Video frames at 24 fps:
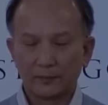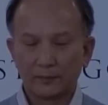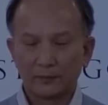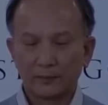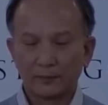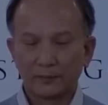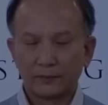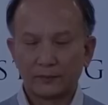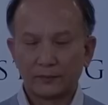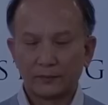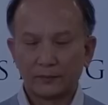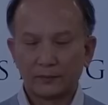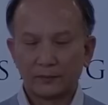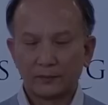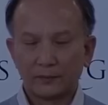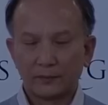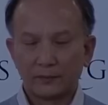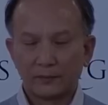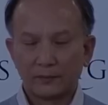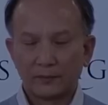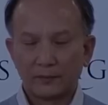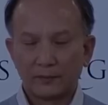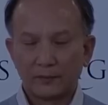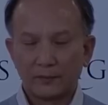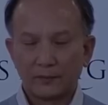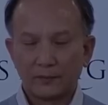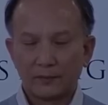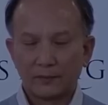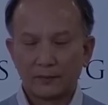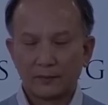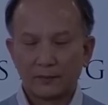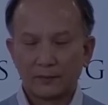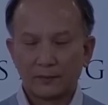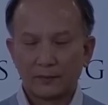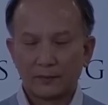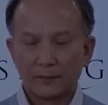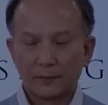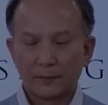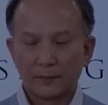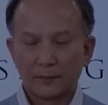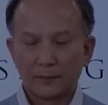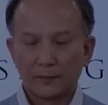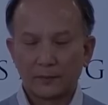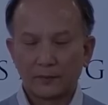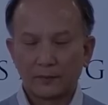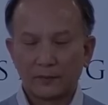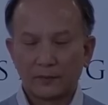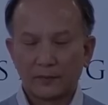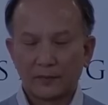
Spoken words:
Nothing is said.